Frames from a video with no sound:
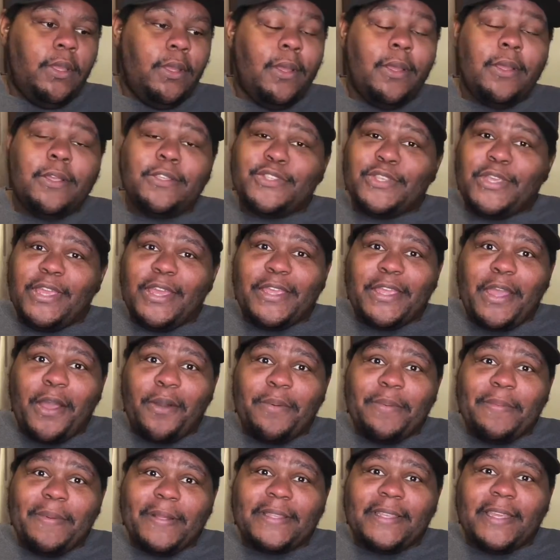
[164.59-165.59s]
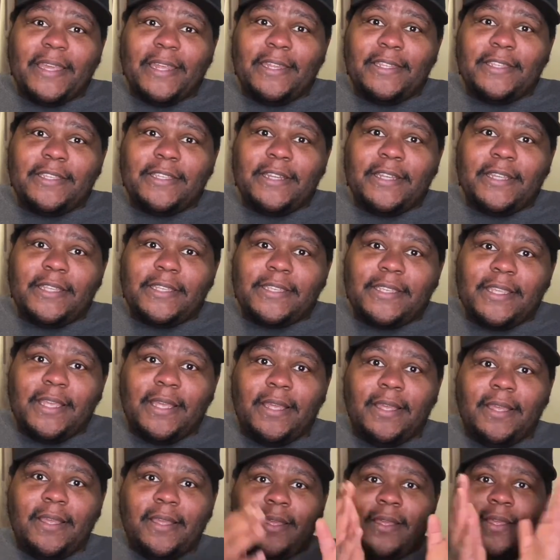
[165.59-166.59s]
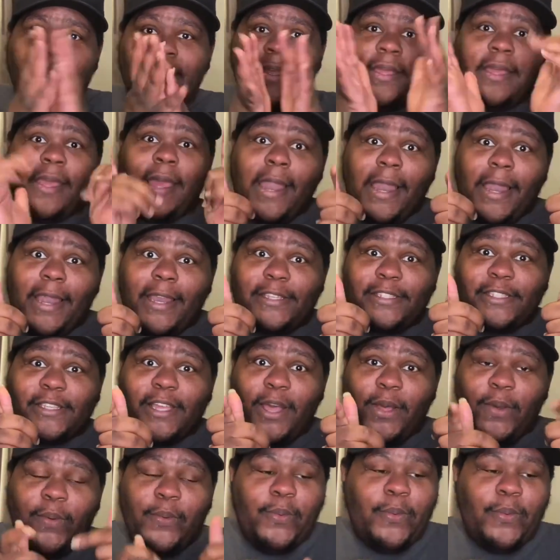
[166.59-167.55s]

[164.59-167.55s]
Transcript: So, yeah, y'all, we about to get into this. Let's go.